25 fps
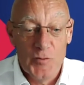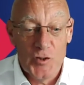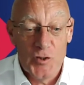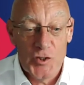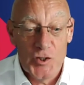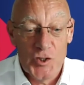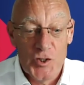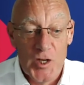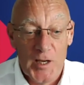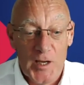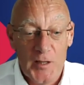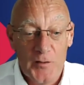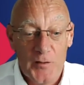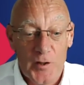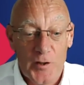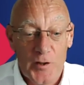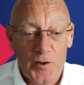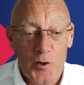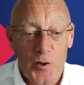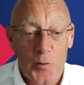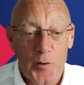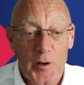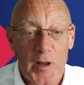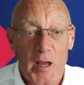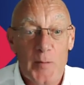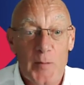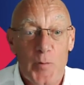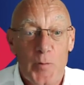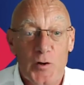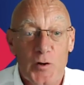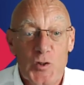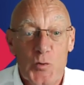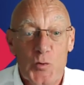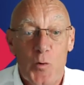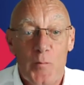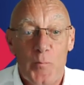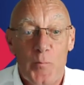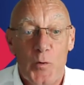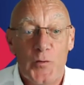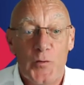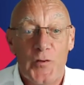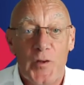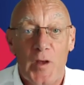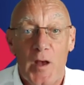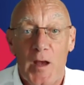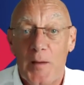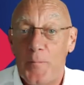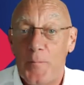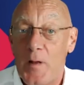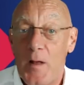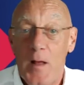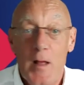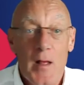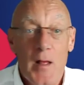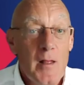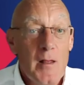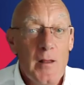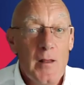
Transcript: I'm just checking the Q&A box one more time.